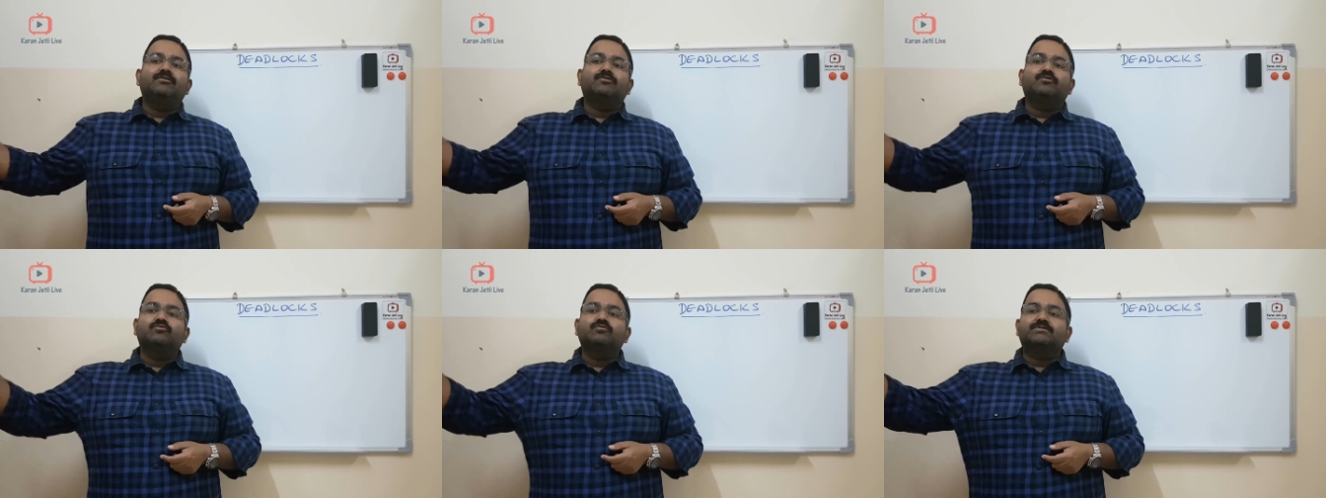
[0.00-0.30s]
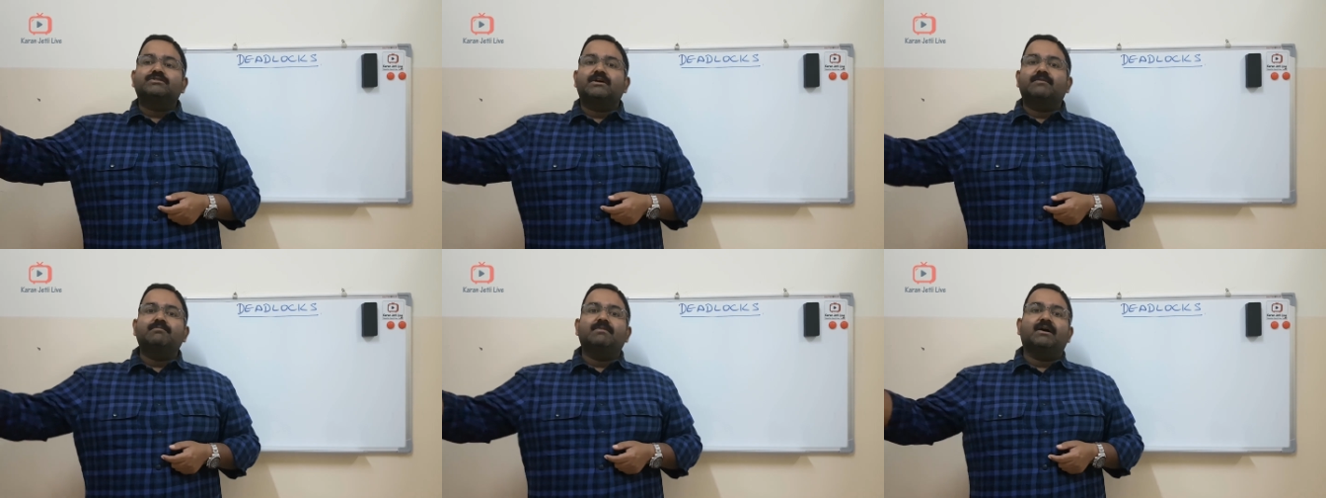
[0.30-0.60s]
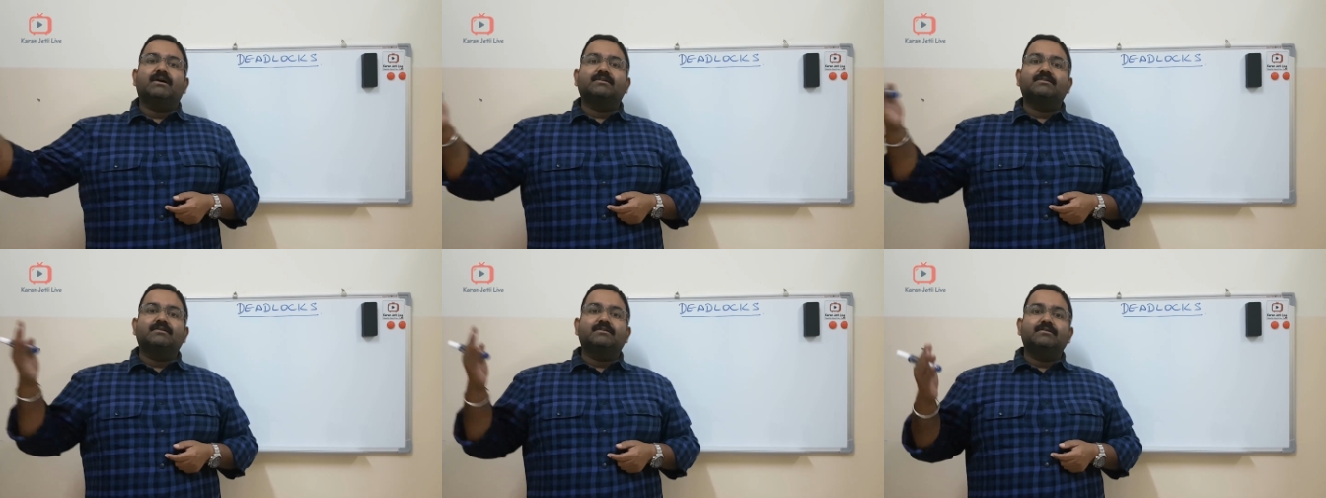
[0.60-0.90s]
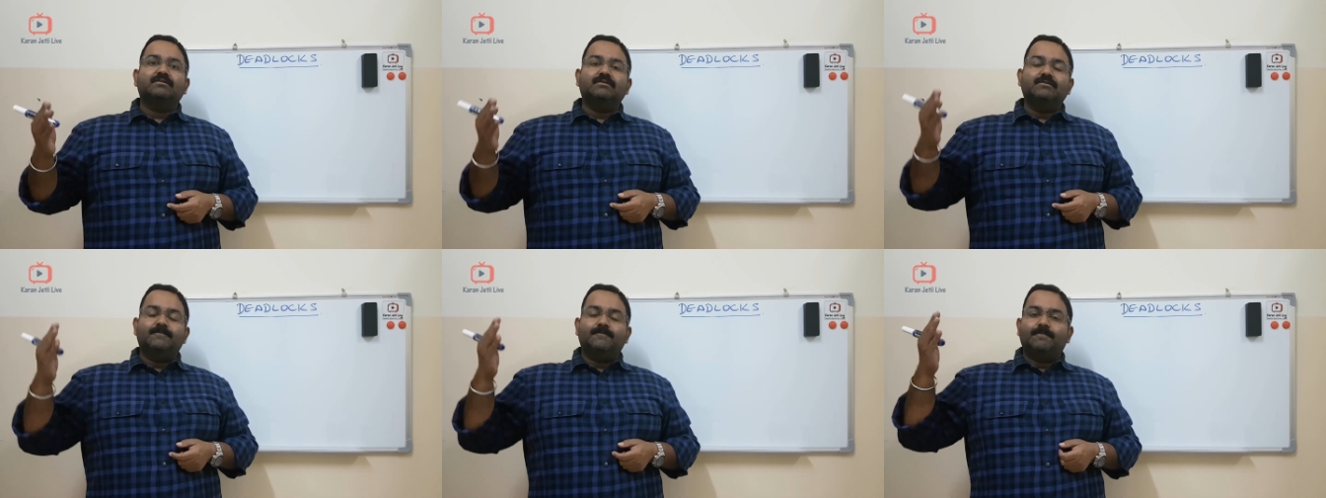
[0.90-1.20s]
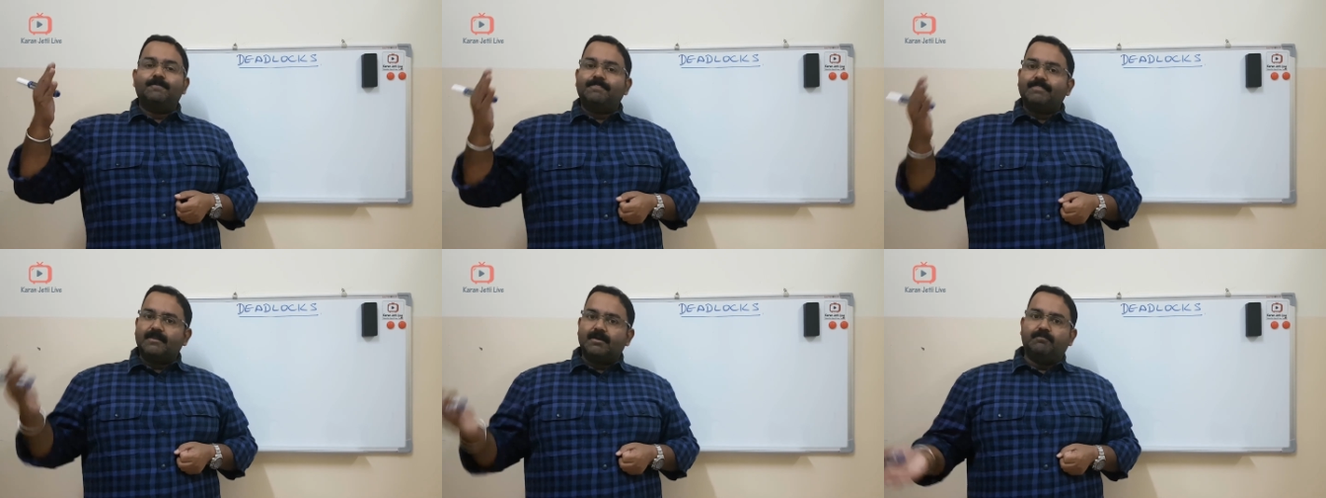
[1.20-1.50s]
to some other
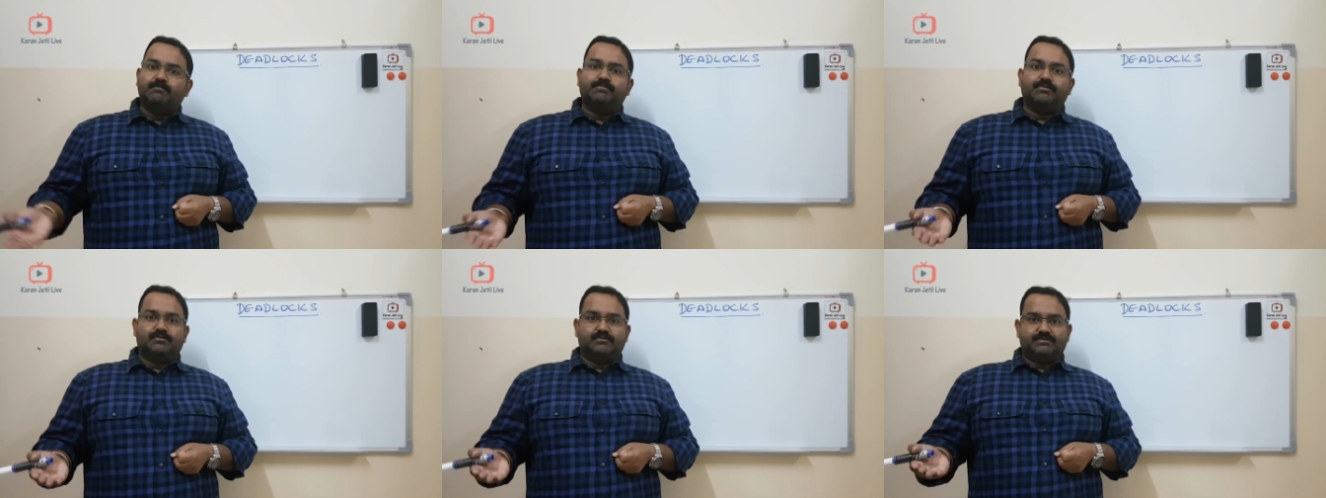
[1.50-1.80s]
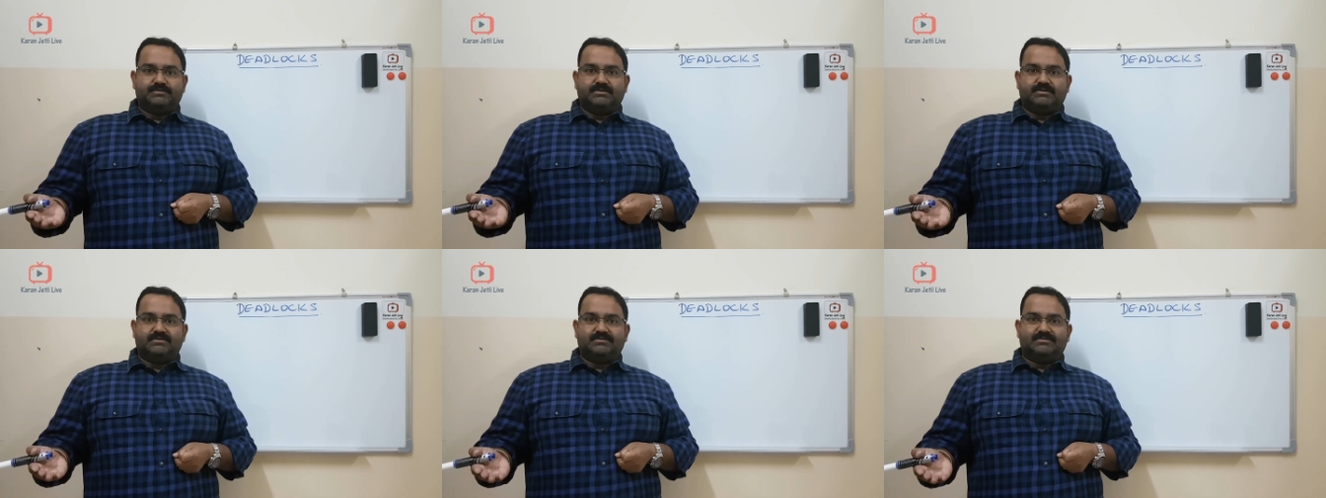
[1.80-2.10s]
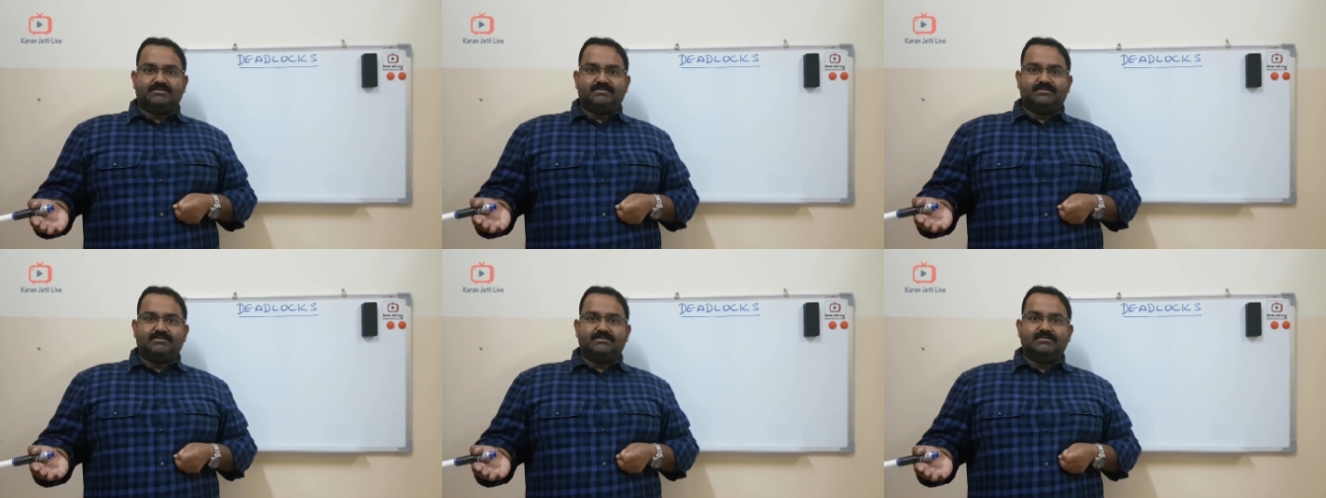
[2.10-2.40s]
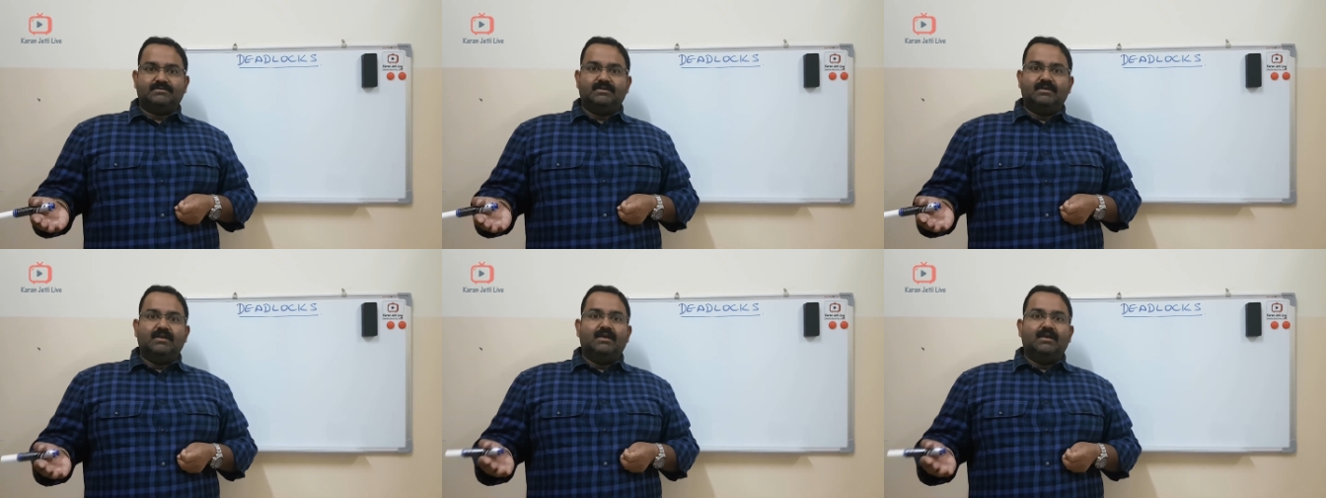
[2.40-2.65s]
process